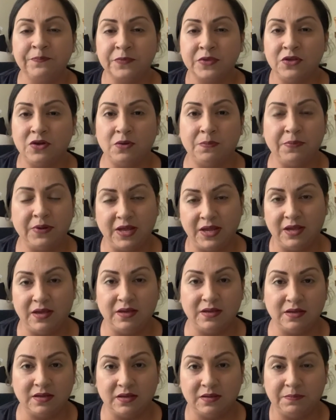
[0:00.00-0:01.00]
you know,
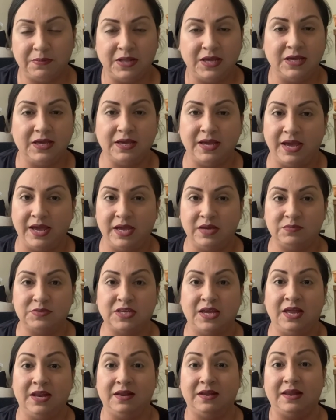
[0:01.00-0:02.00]
playing, playing
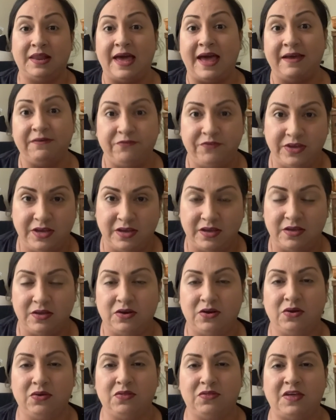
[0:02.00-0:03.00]
games and laughing,
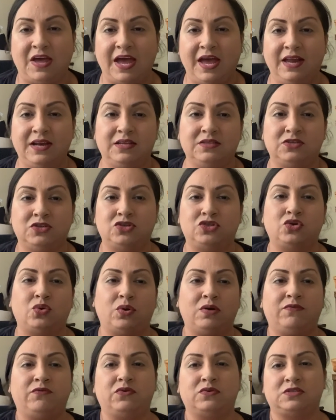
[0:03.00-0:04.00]
you know, that is a
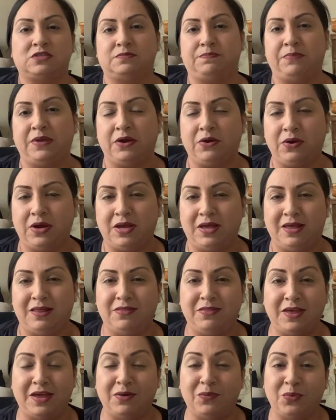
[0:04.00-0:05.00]
joyful spirit.
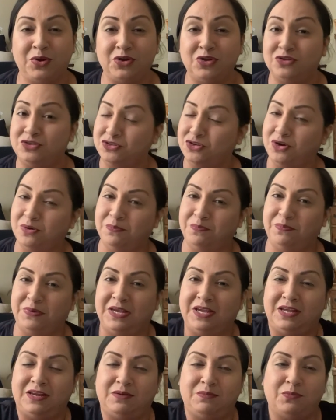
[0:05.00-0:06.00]
And then when you start
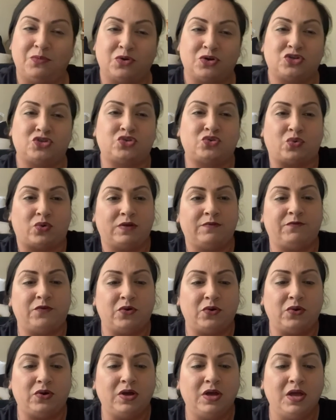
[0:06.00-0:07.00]
being more
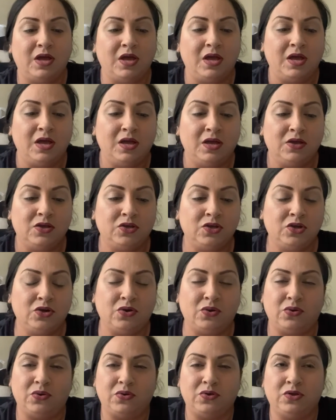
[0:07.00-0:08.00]
joyful, you
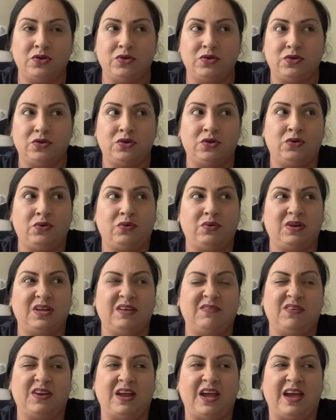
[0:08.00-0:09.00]
don't you, you don't
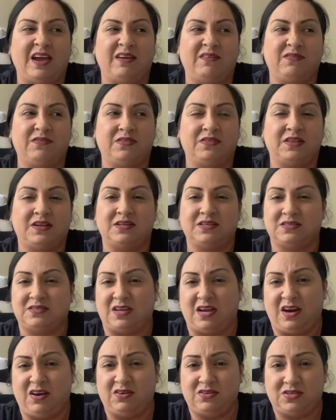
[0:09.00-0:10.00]
even have the
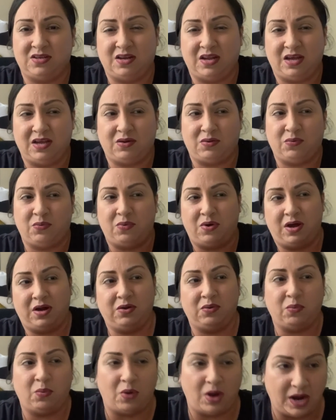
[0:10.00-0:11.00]
desire to like
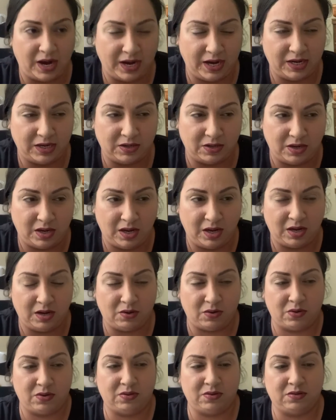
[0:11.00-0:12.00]
want to whine
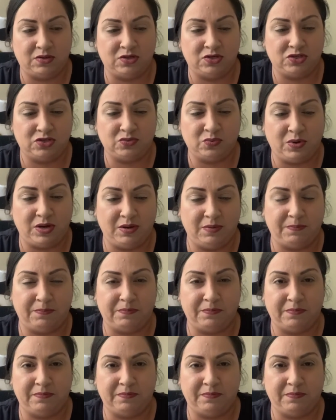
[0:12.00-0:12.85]
and, or you just want to